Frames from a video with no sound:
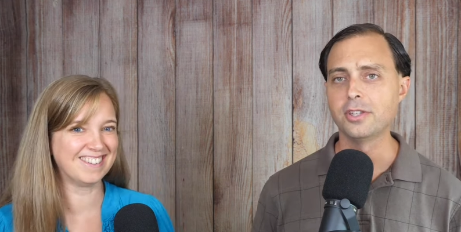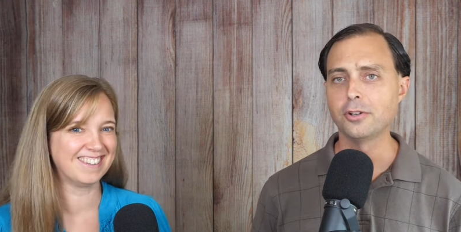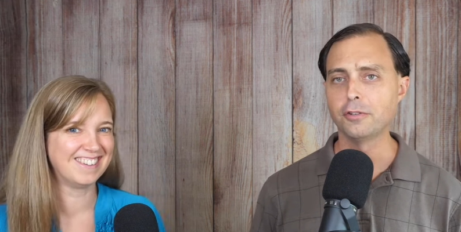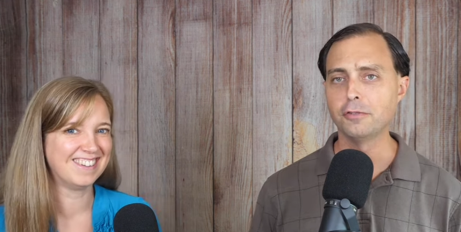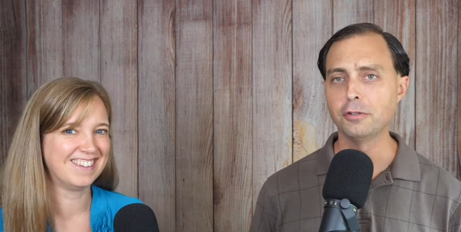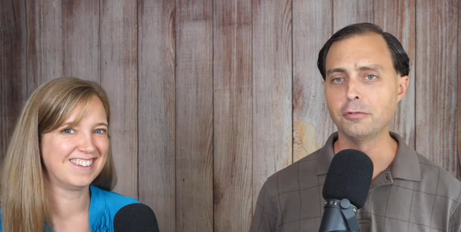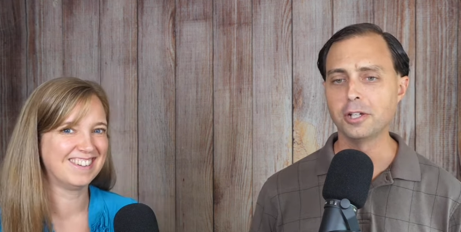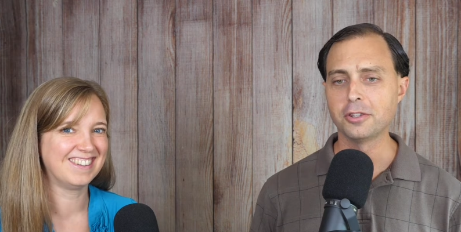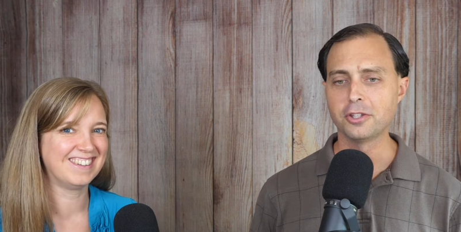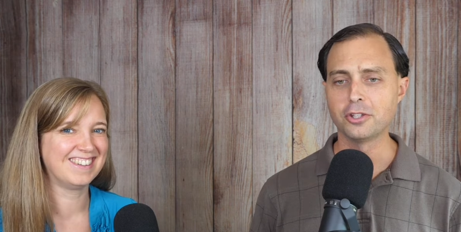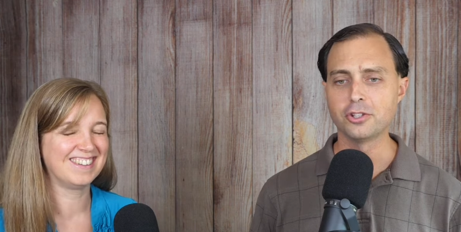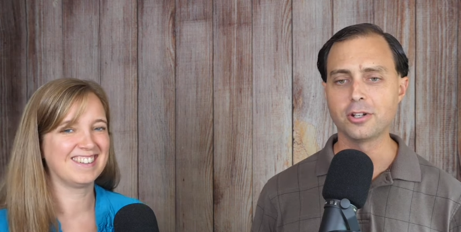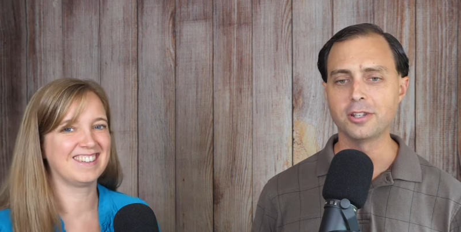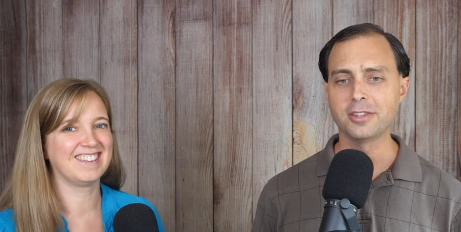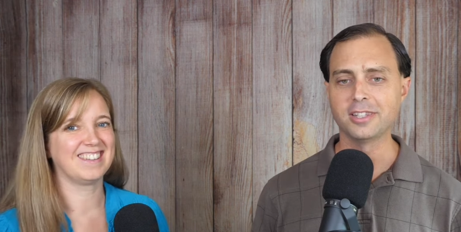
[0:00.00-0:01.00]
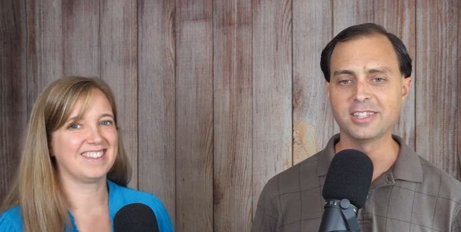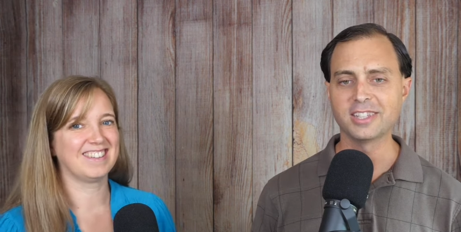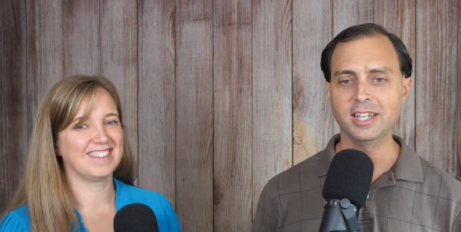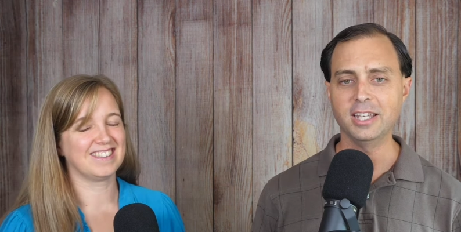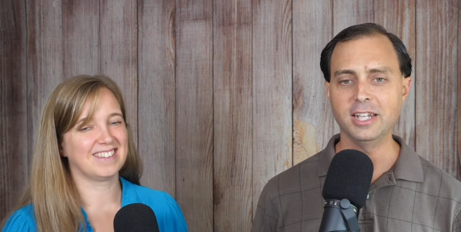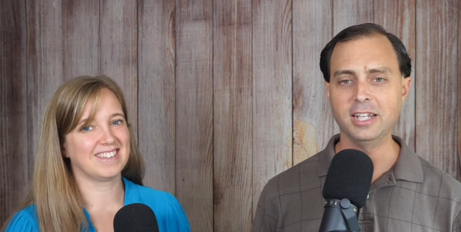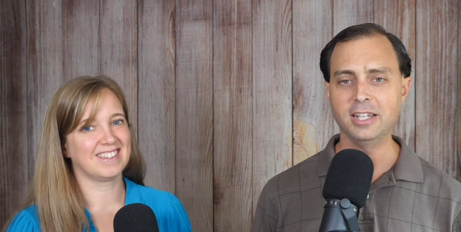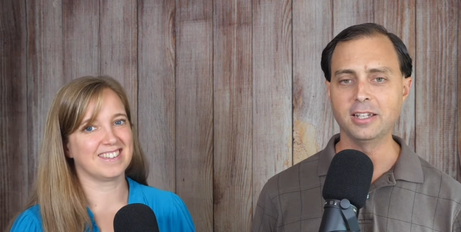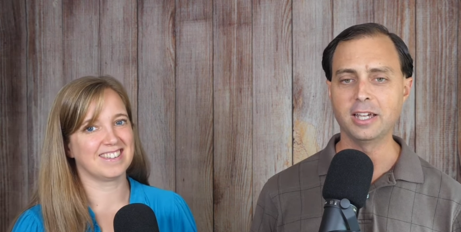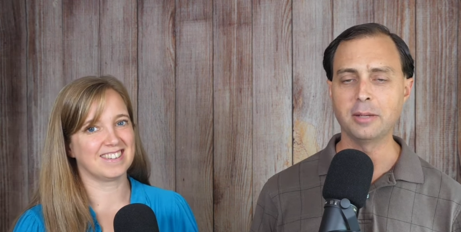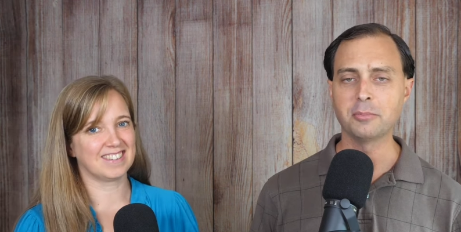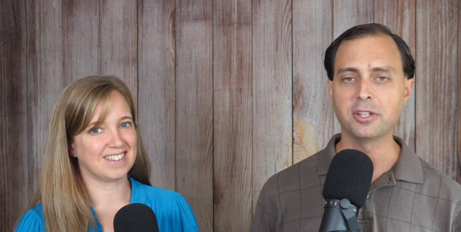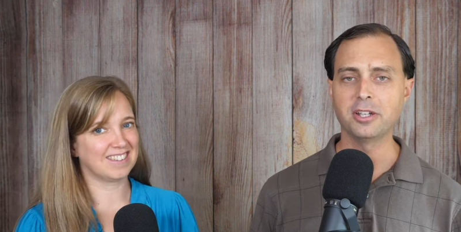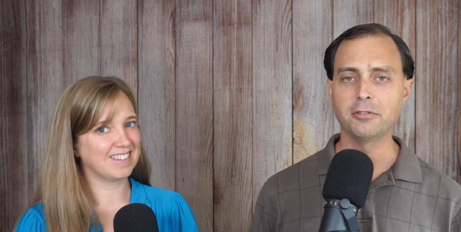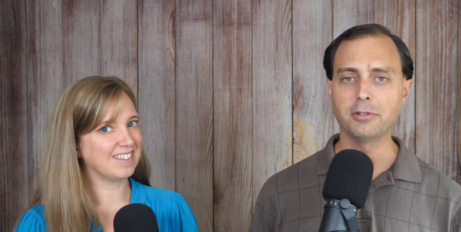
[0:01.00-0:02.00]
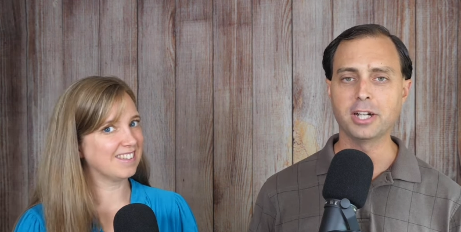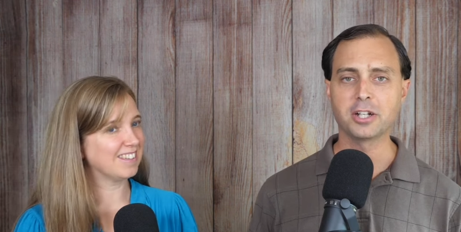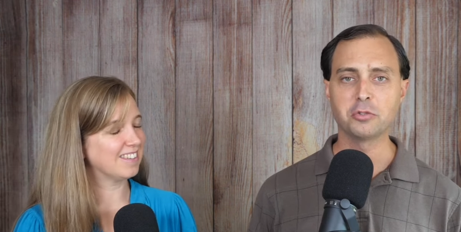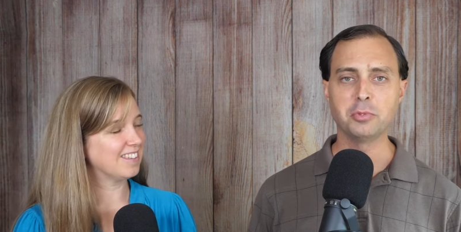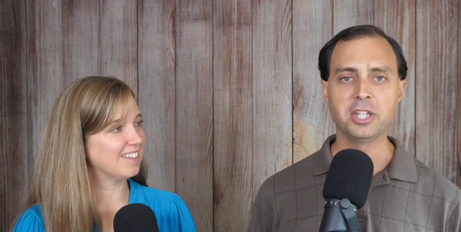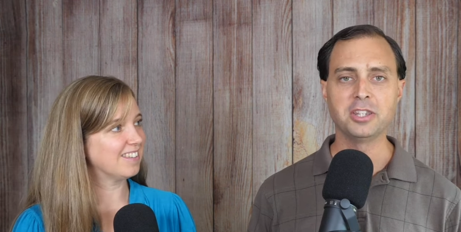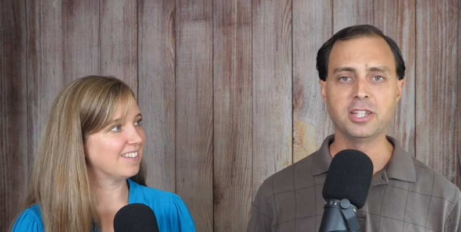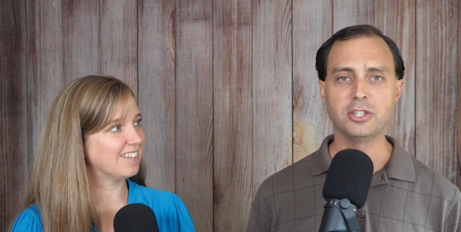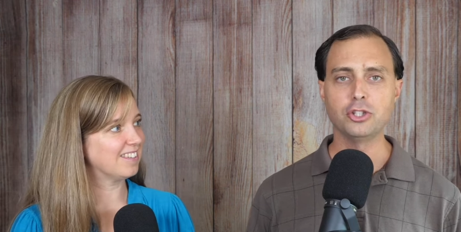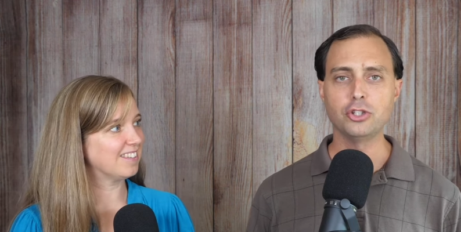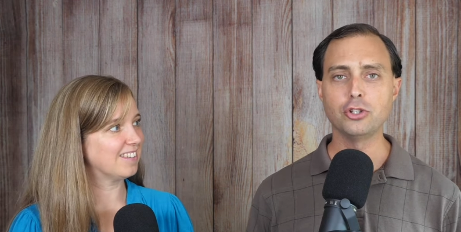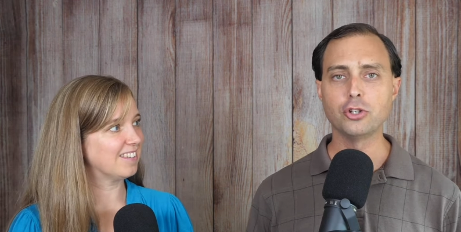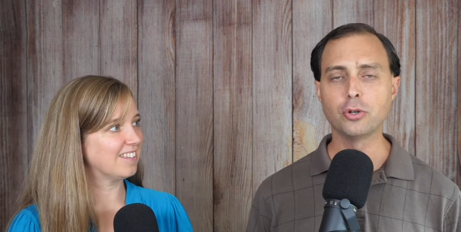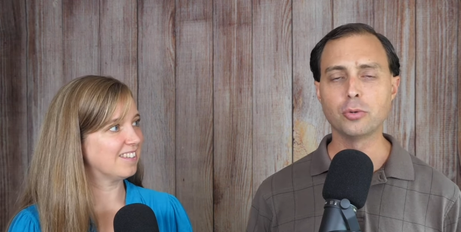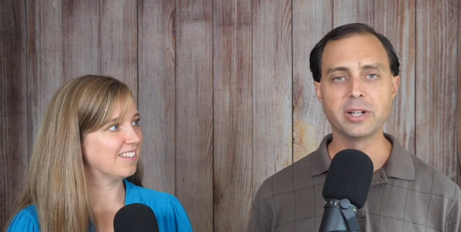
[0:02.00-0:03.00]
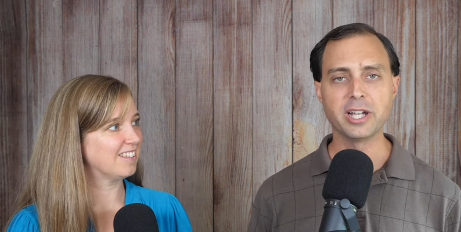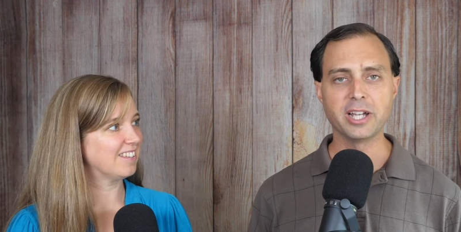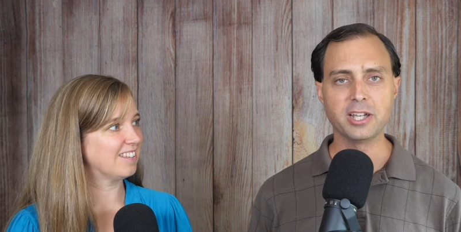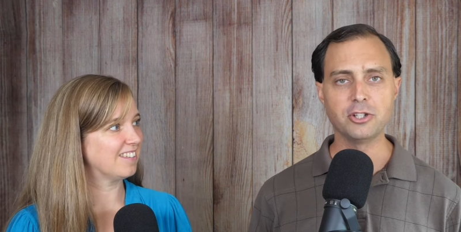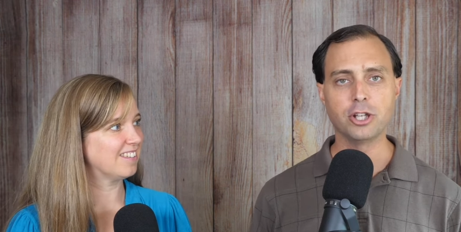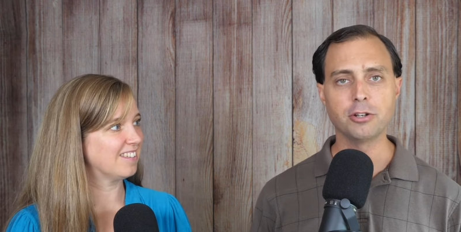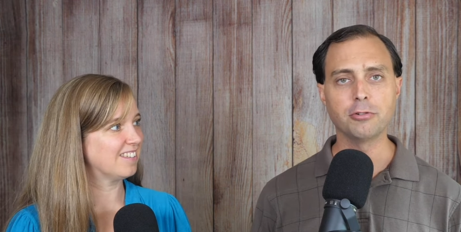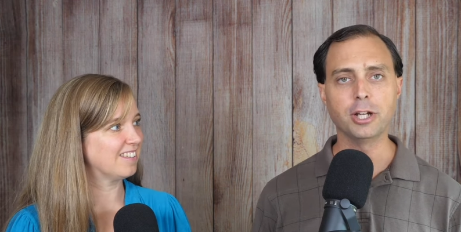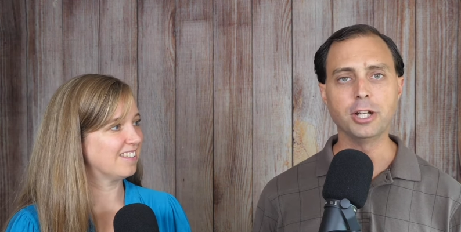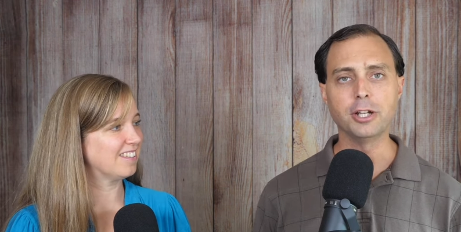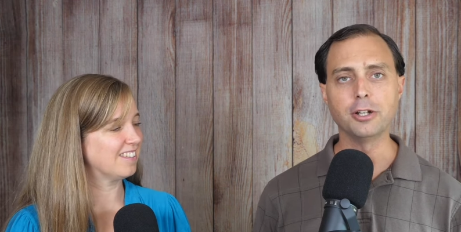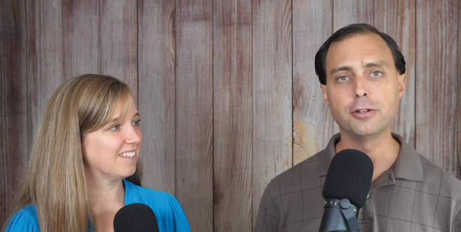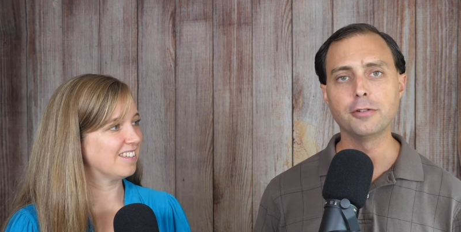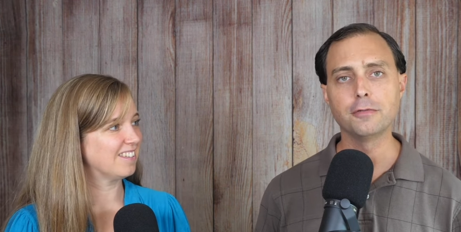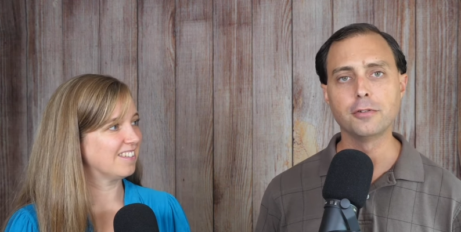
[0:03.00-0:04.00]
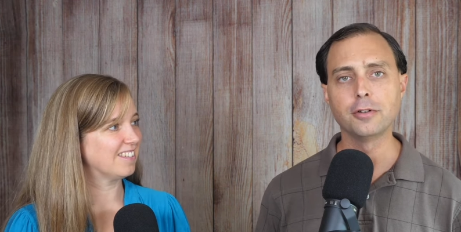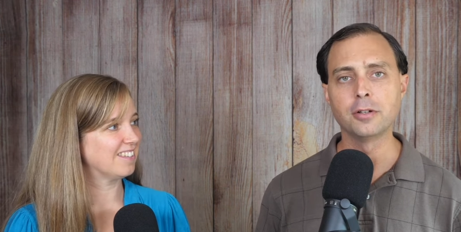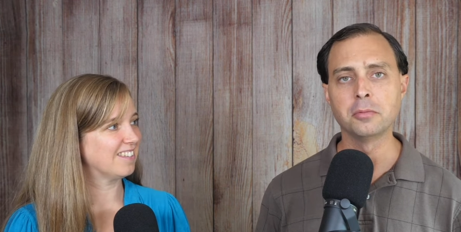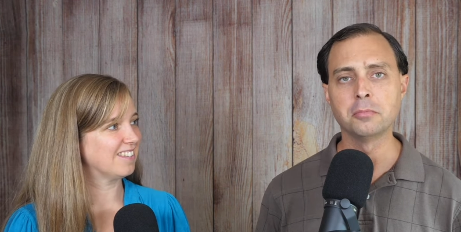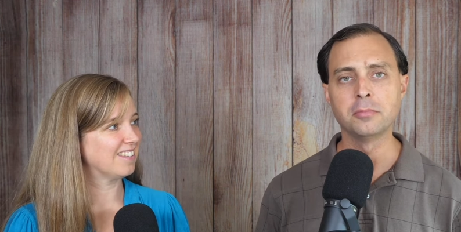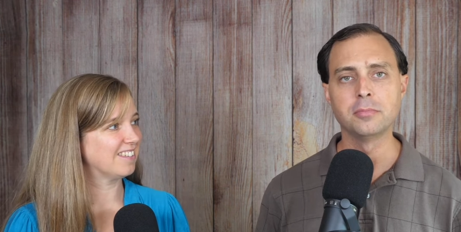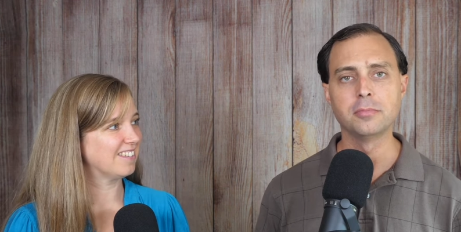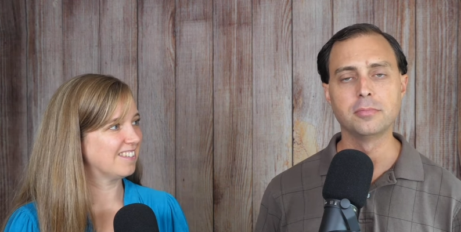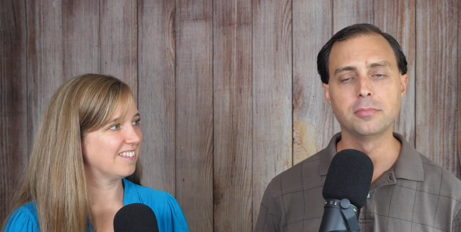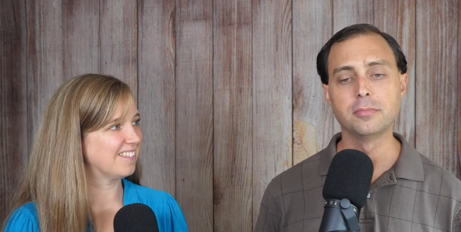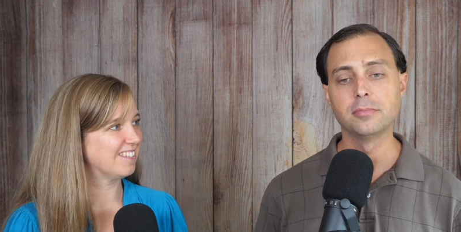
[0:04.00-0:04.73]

Speaker 1: so, if you want the short and the skinny, I'm going to recommend that you don't buy a generator from